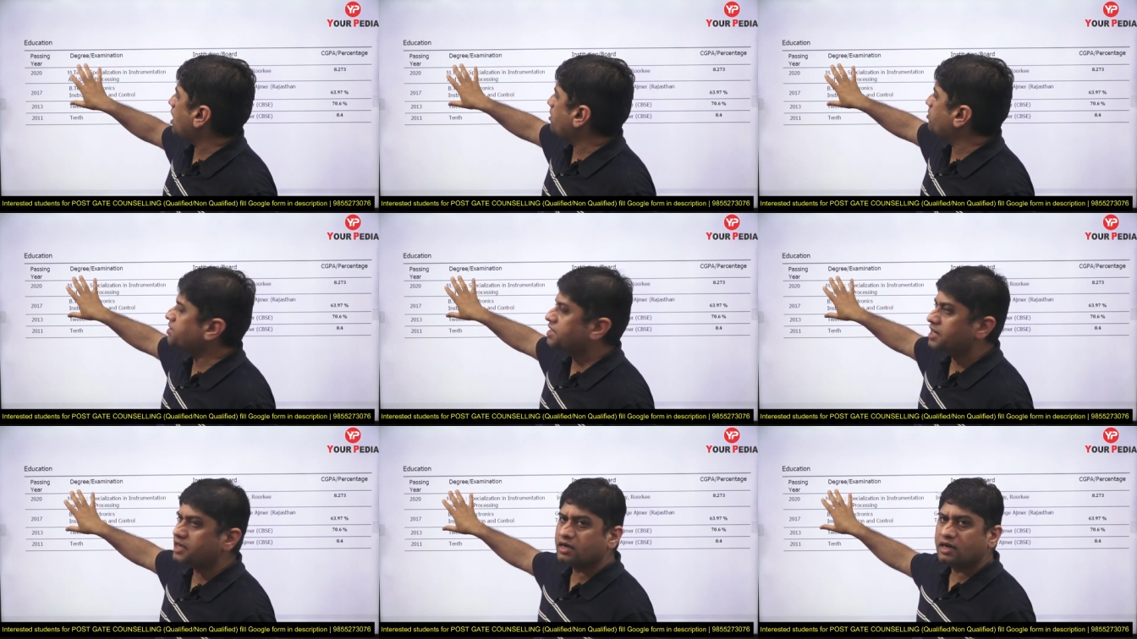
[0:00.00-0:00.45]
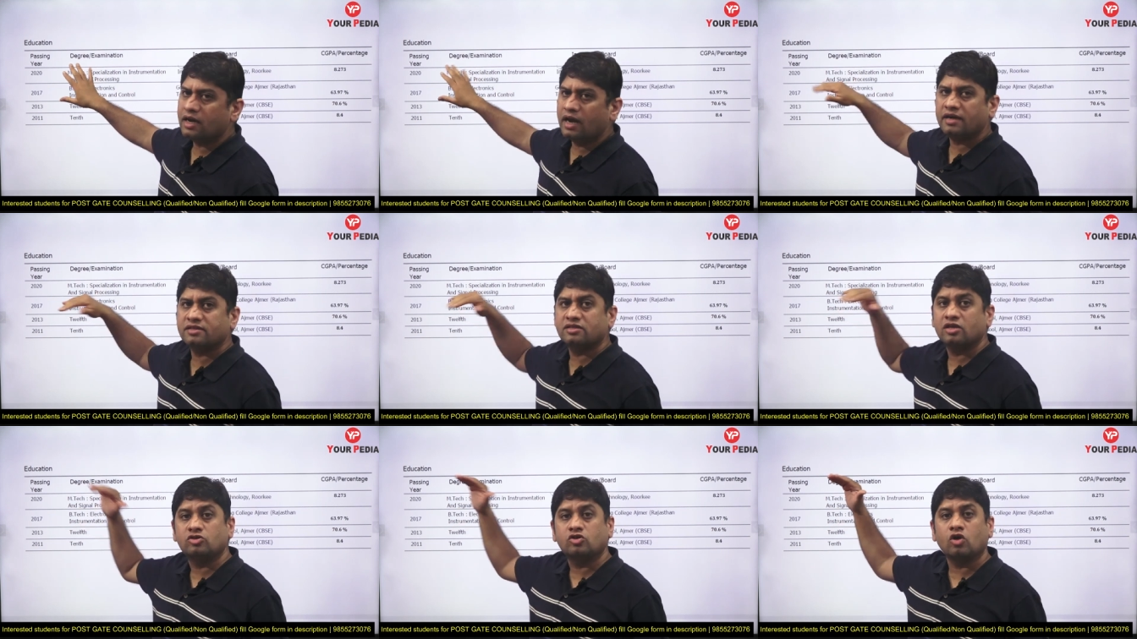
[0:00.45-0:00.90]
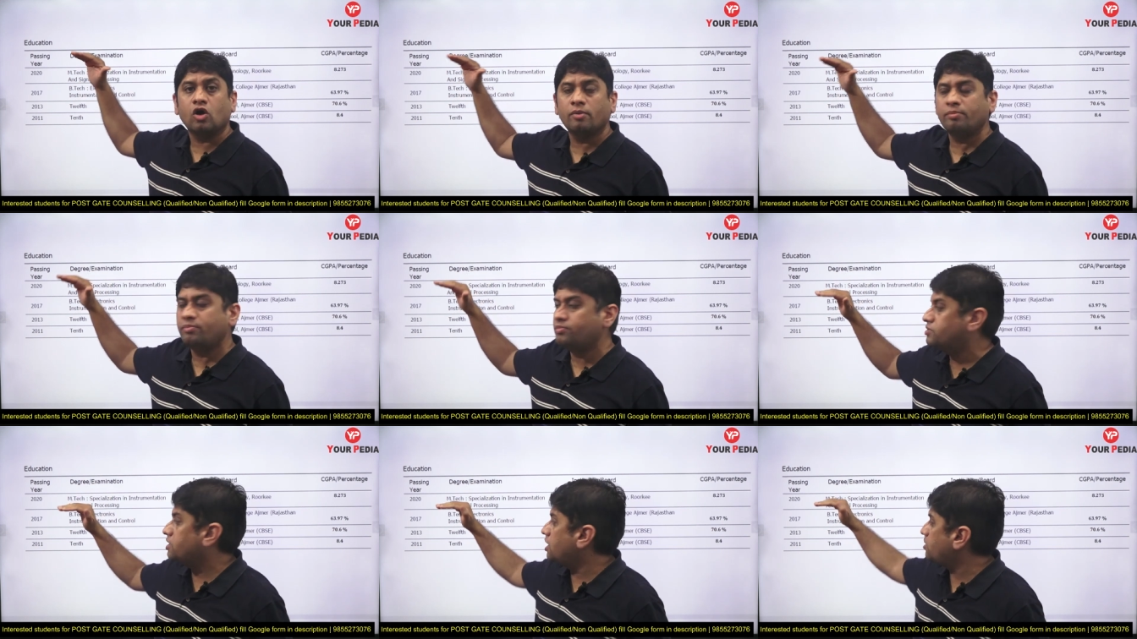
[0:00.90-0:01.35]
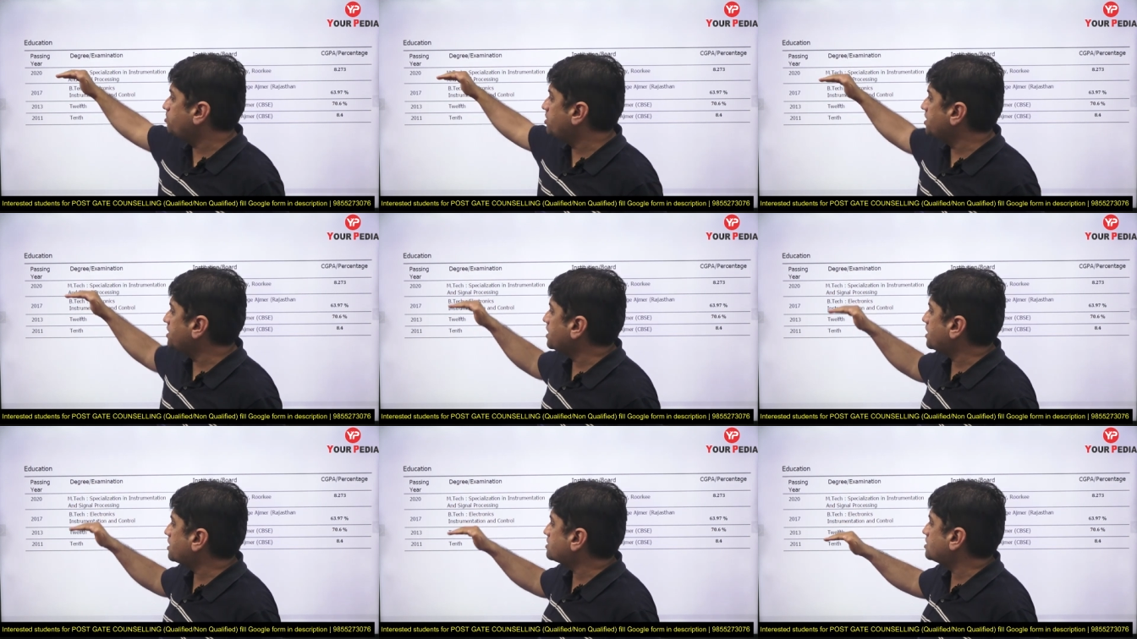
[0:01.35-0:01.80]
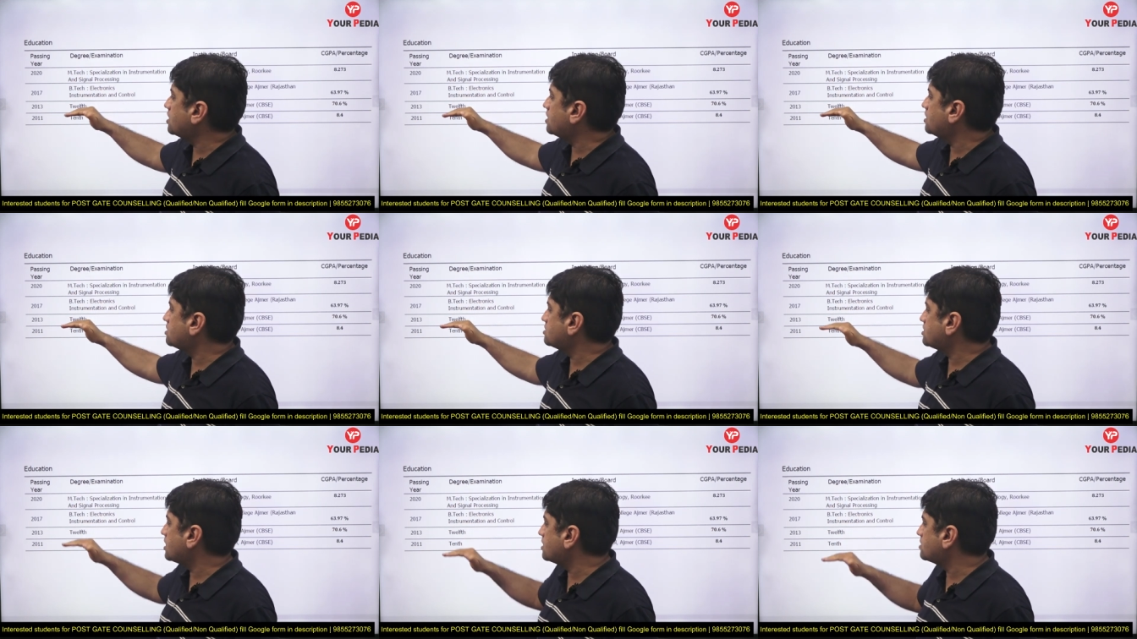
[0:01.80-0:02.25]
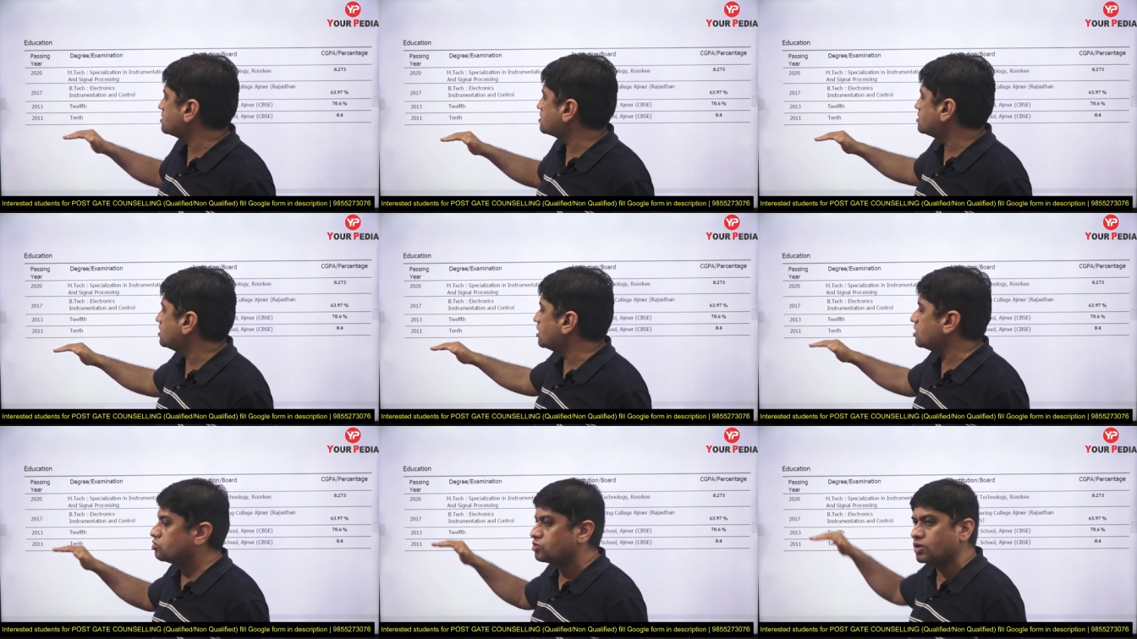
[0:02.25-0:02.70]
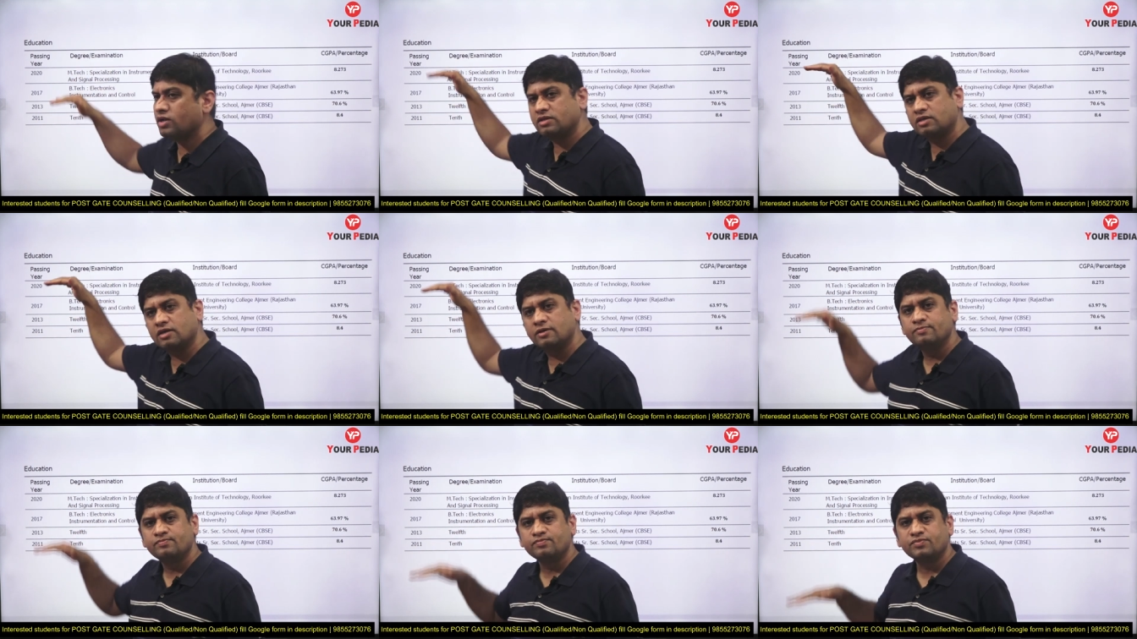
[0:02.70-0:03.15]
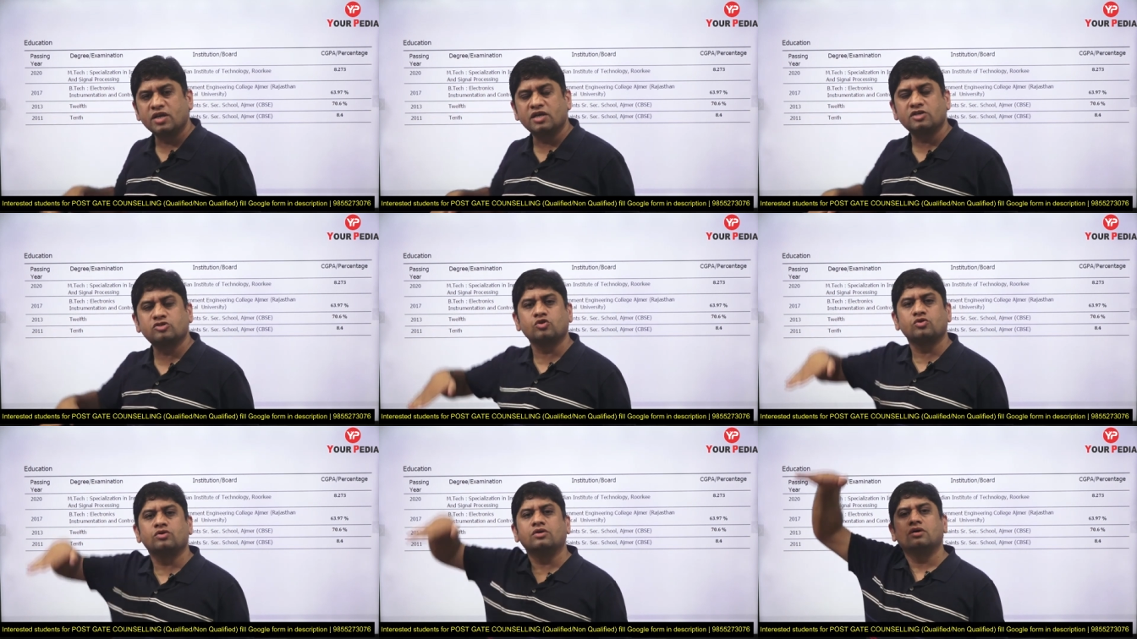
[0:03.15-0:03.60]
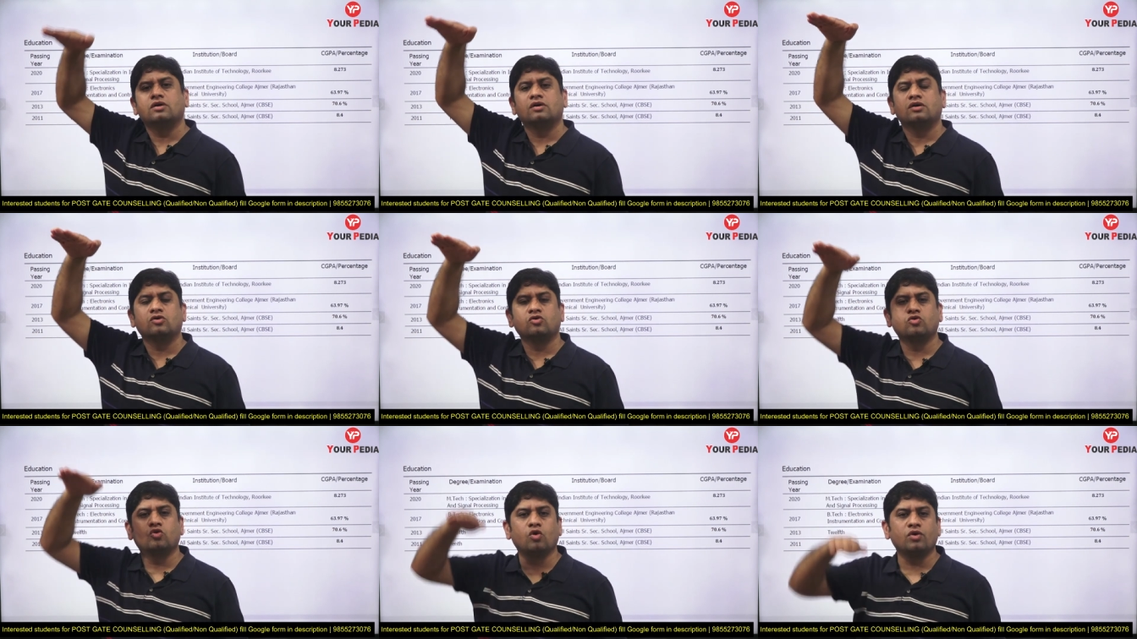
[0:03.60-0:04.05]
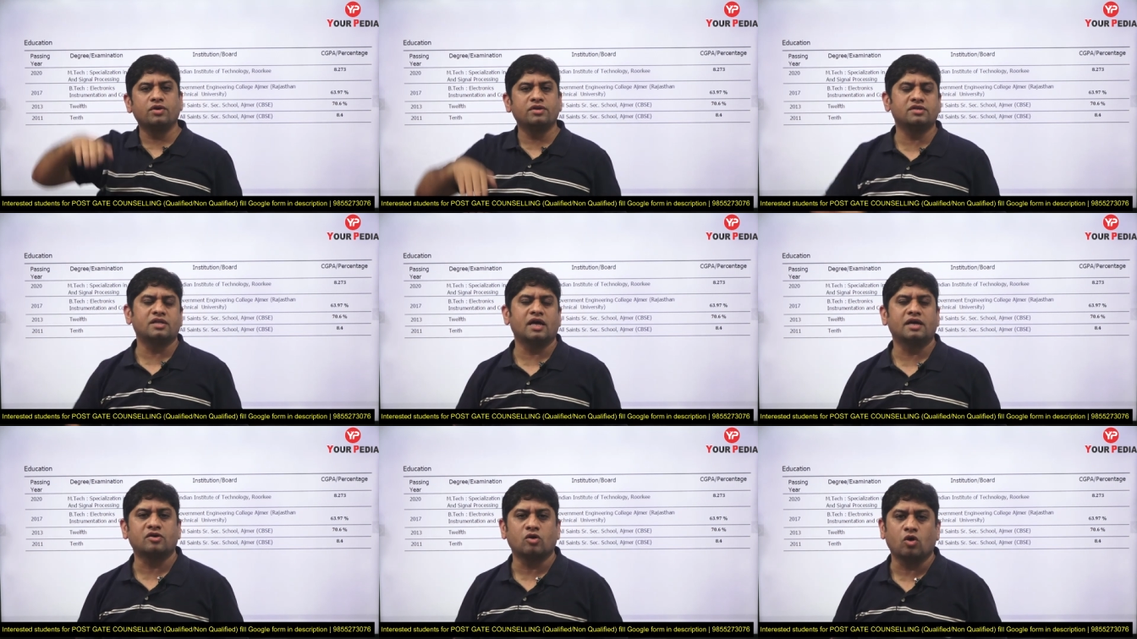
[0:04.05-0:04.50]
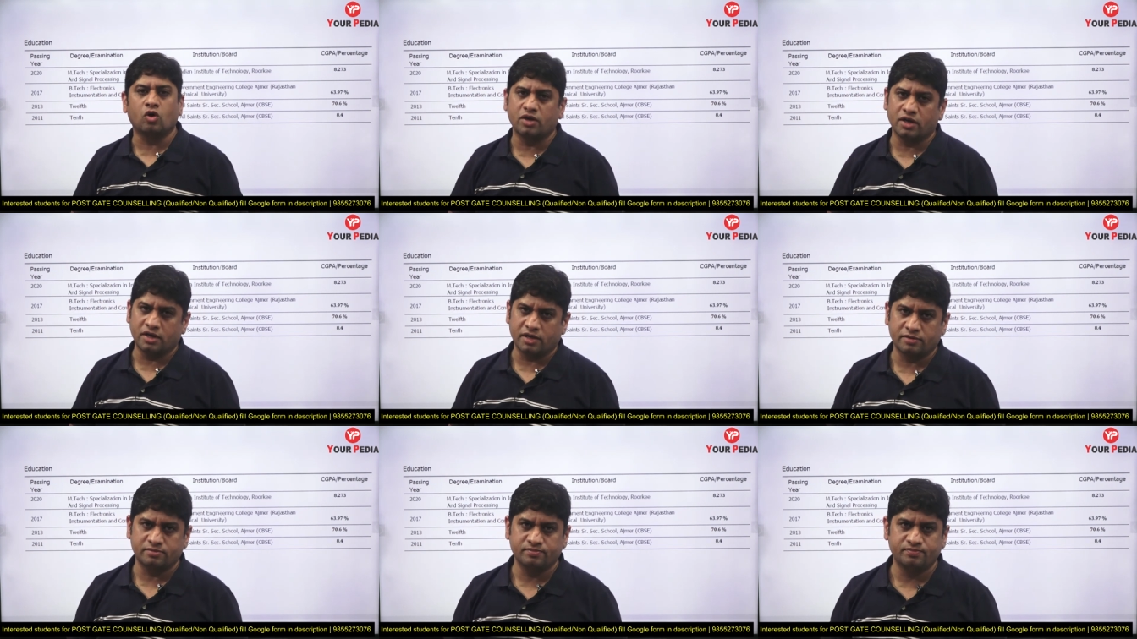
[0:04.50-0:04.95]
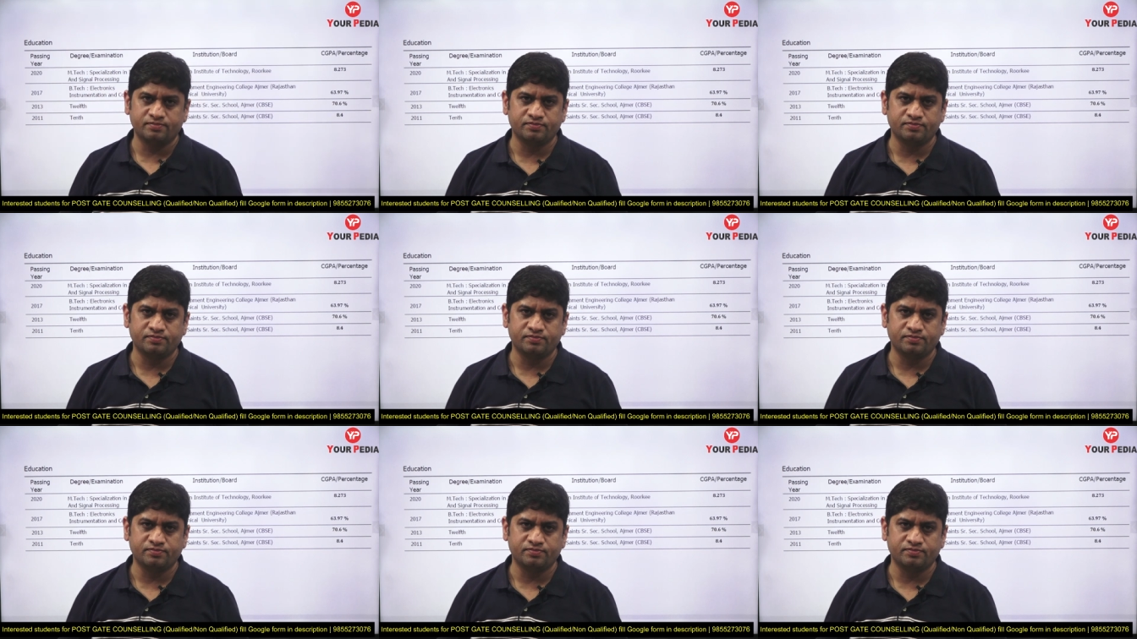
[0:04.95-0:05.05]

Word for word: MTech at the top, then BTech, then 10th, then 12th, you should go in that order.